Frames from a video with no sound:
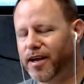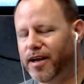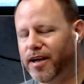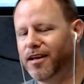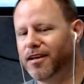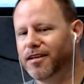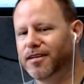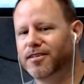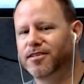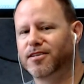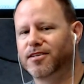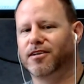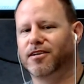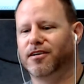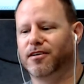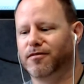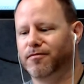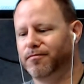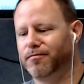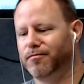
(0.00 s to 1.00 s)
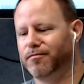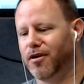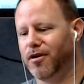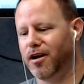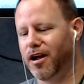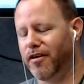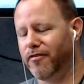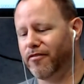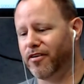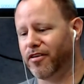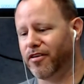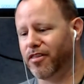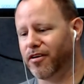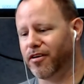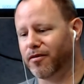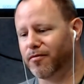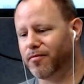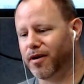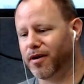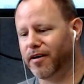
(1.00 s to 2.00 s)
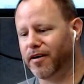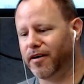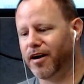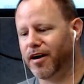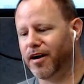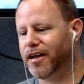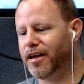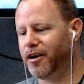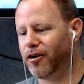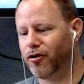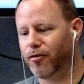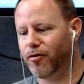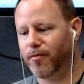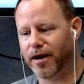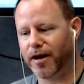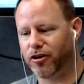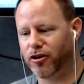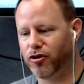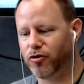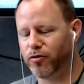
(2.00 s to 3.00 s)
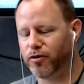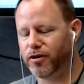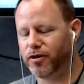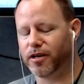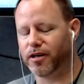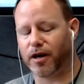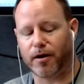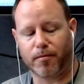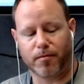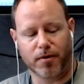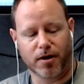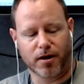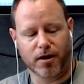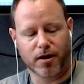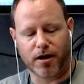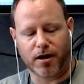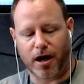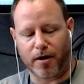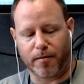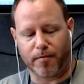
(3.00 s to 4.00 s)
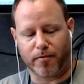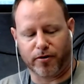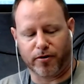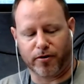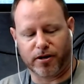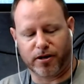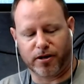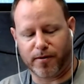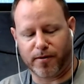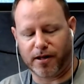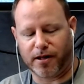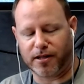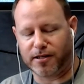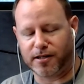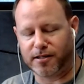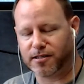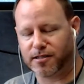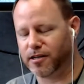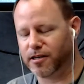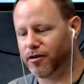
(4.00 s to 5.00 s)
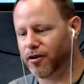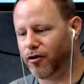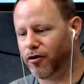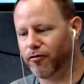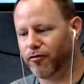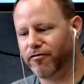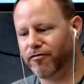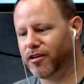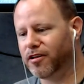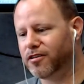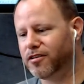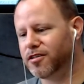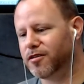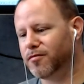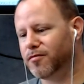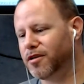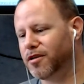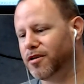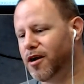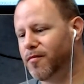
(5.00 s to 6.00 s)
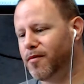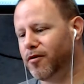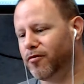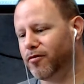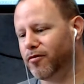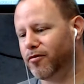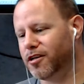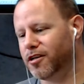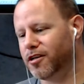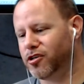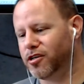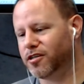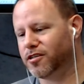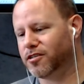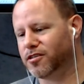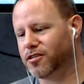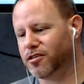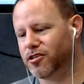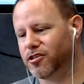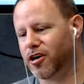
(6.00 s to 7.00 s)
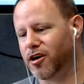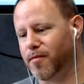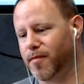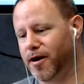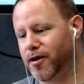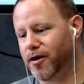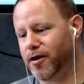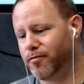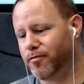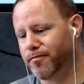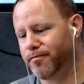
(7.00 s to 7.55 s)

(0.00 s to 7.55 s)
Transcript: can't listen to everything. But I hear about a new one, and I put it in my list, and hopefully sometime I'll get a chance to check them out.